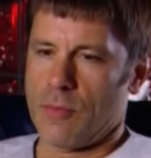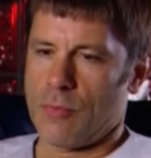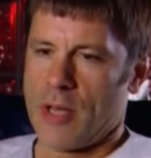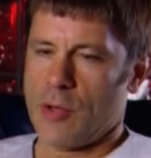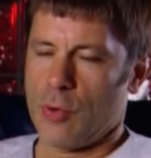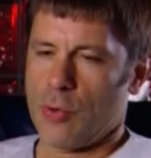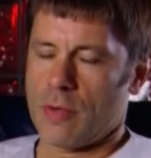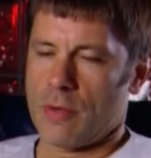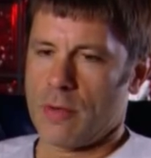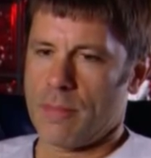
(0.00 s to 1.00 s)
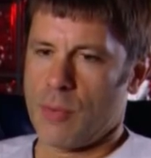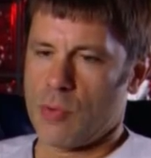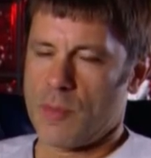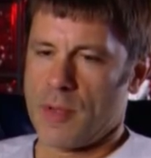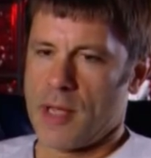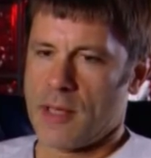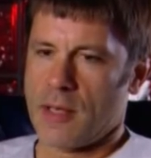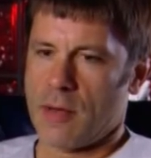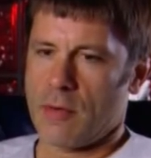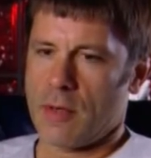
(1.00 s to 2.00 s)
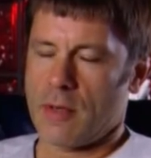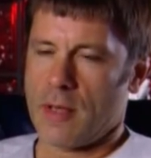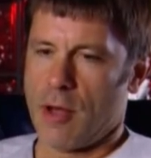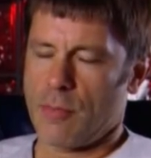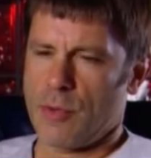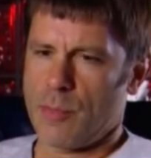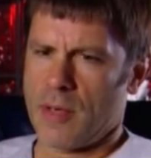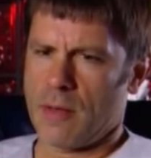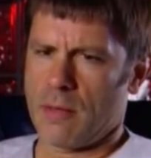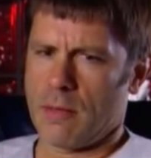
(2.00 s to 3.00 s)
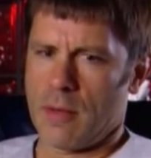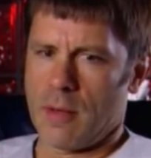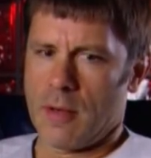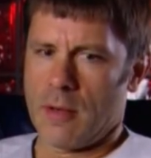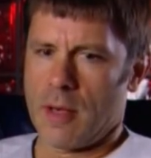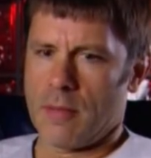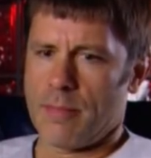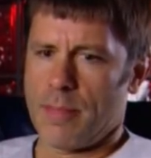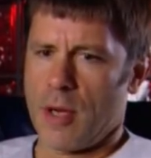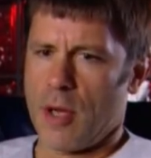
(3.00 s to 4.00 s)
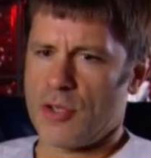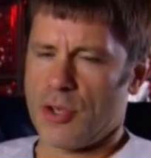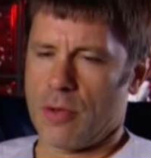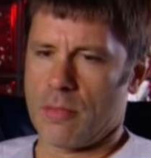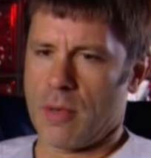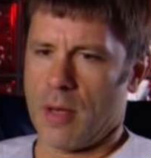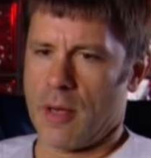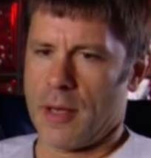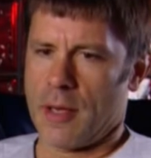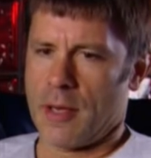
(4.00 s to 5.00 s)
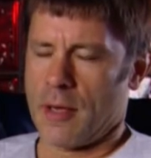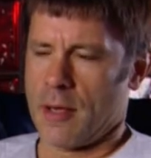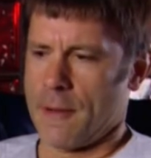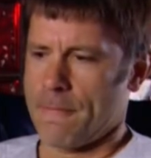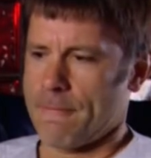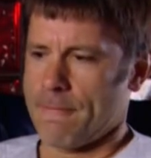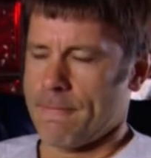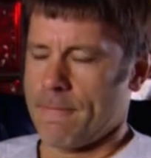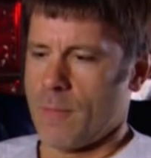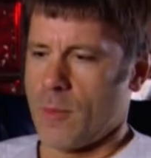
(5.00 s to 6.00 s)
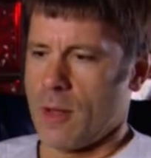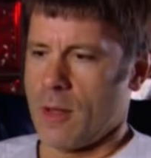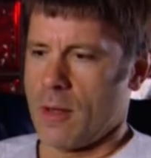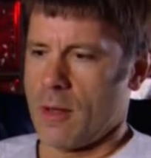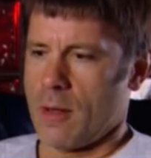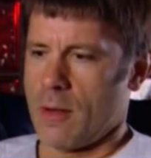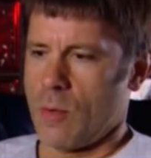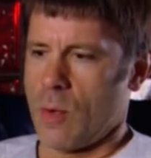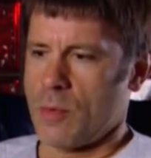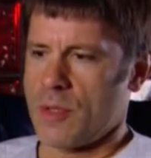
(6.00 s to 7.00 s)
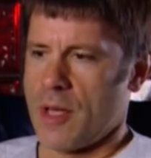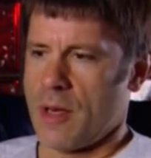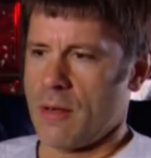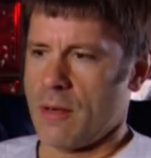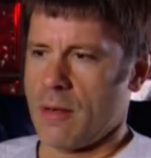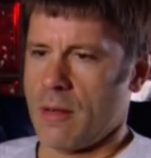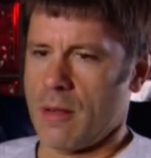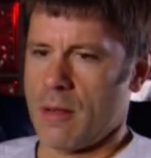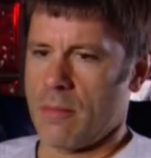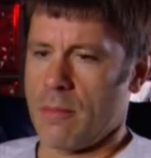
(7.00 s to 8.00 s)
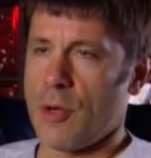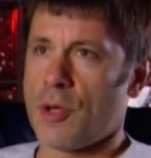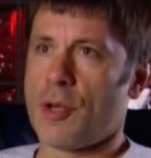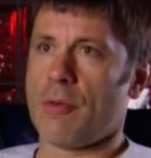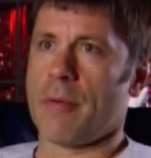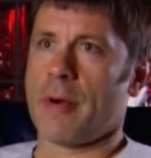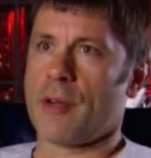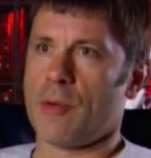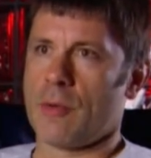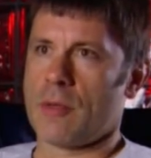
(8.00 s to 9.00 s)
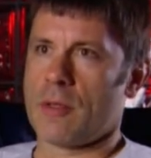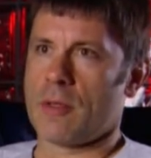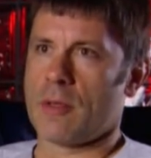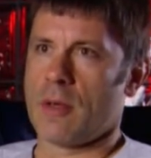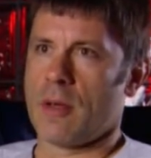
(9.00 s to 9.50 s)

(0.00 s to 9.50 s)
record, the Balls to Picasso, the album had been passed on by what was then Mercury Records.